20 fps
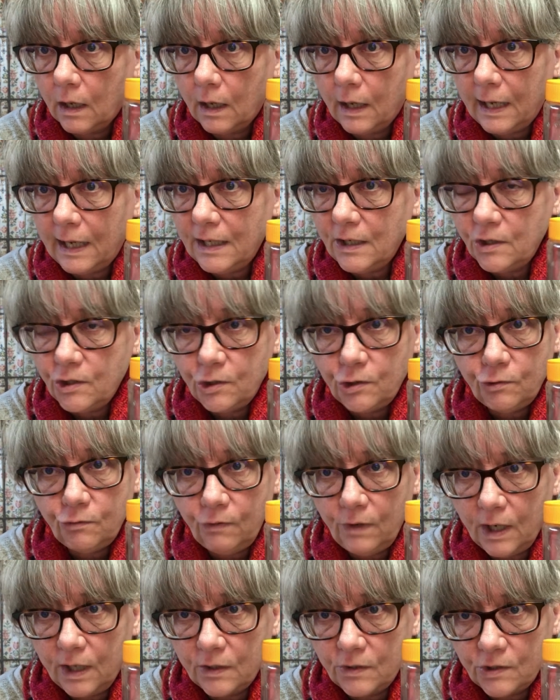
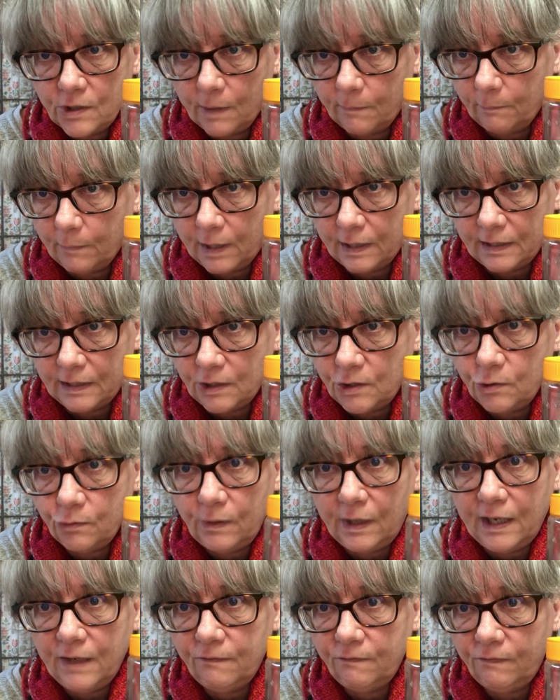instruct somebody to
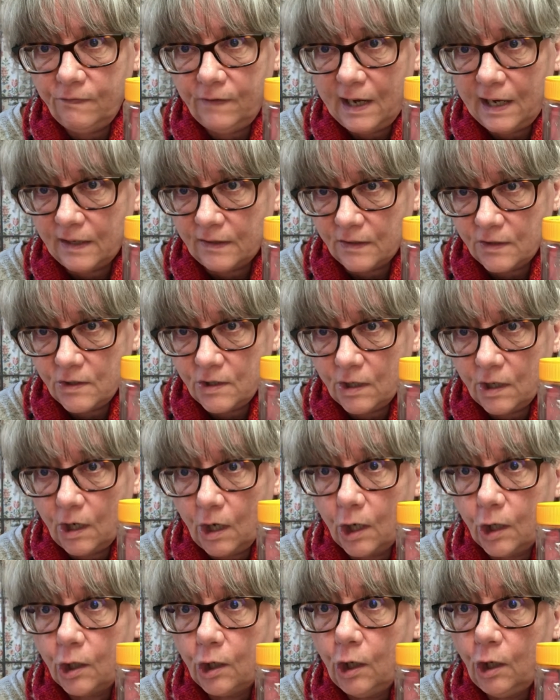invent
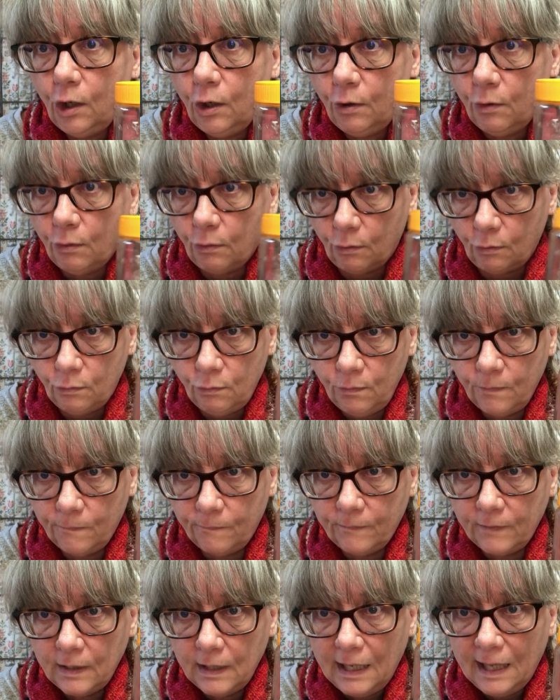a glue
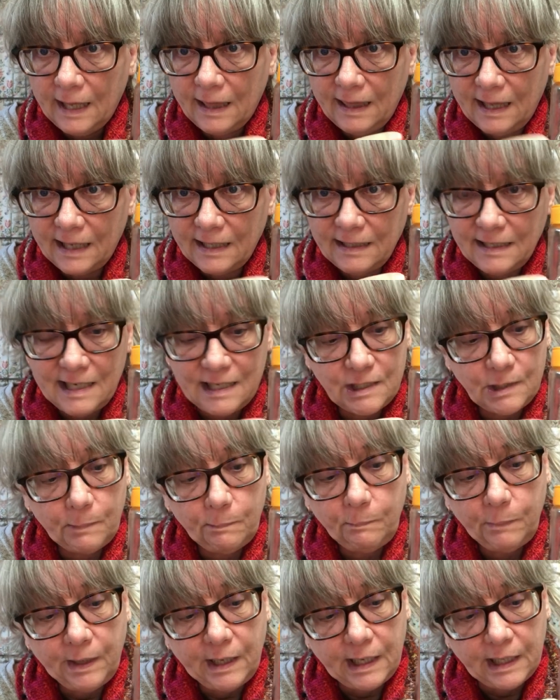that
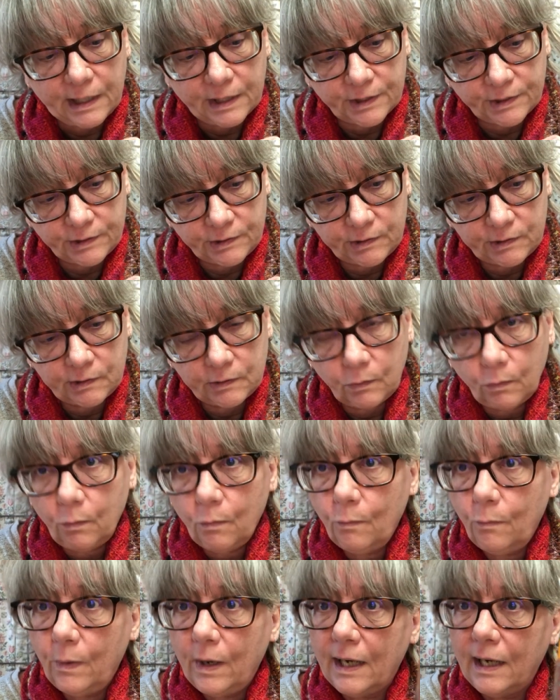disappears
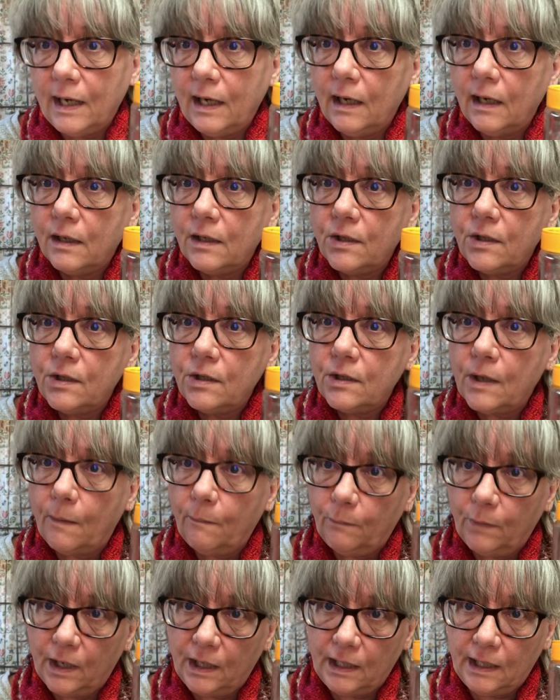when
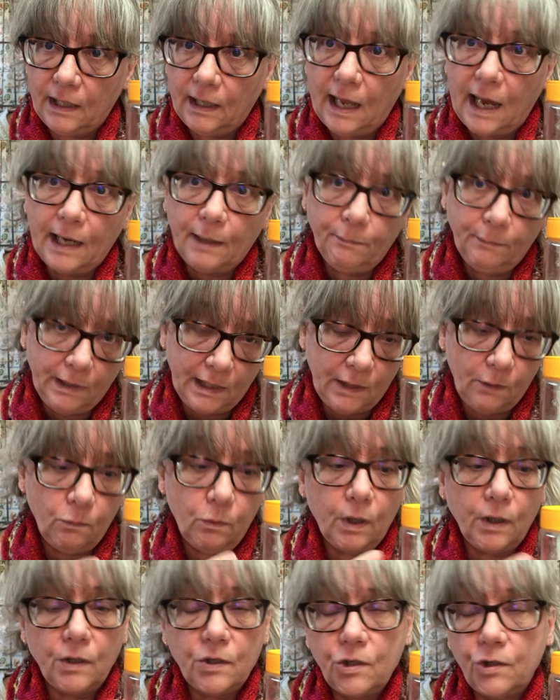somebody like me
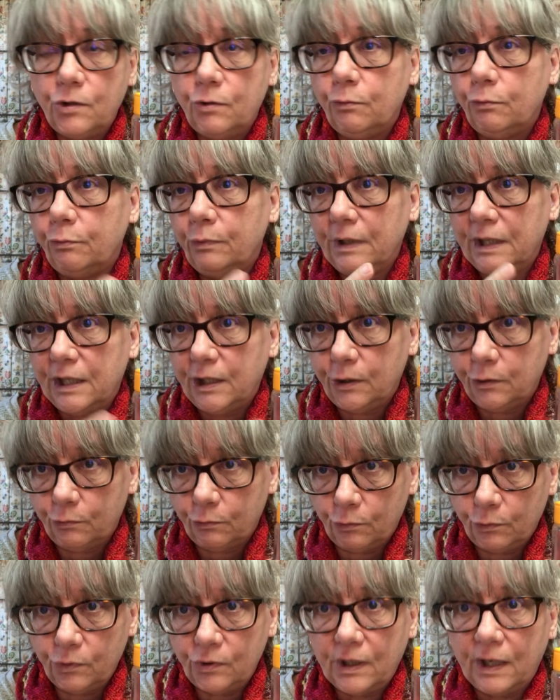wants to
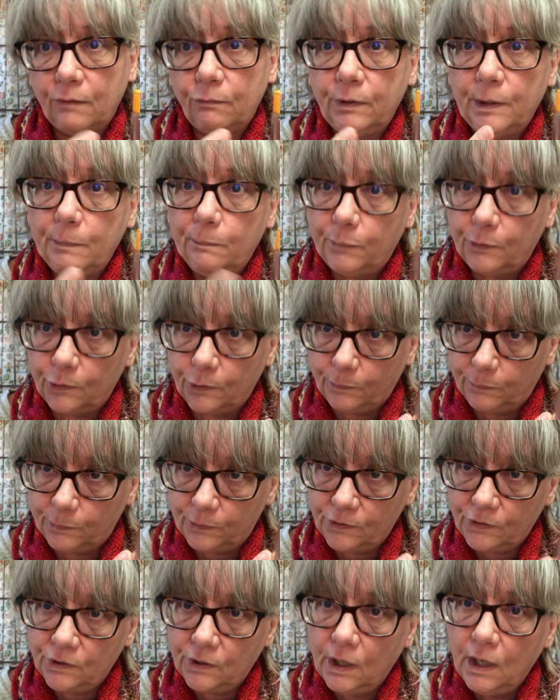reuse and
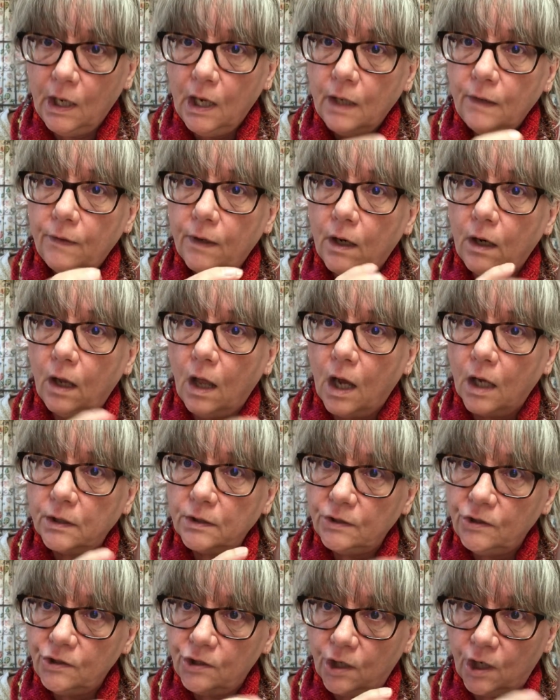repurpose the glass
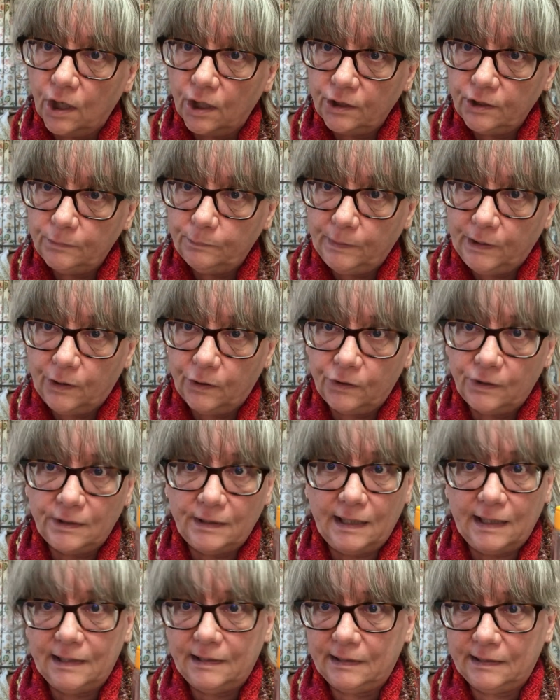jars, because
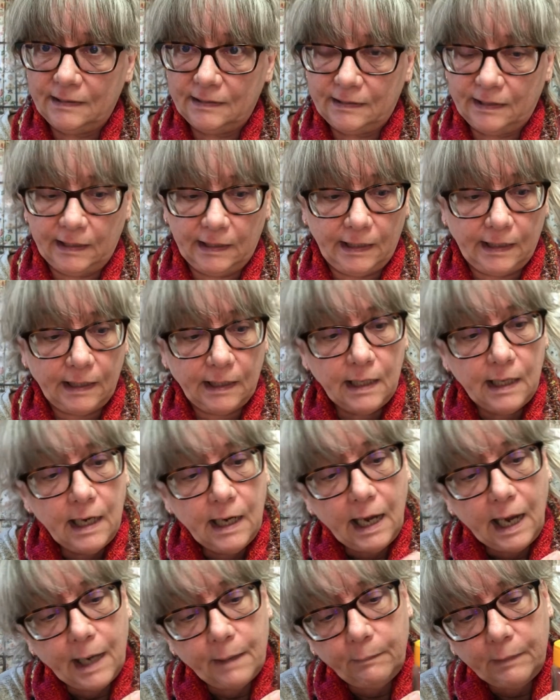this is silly.
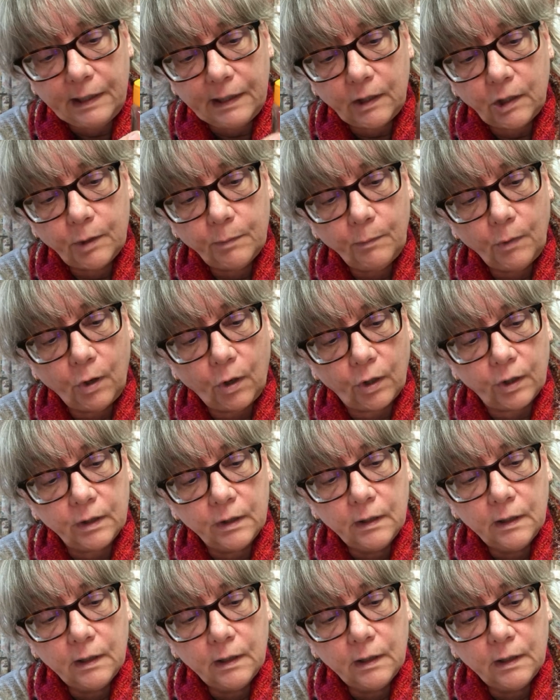I mean, come on.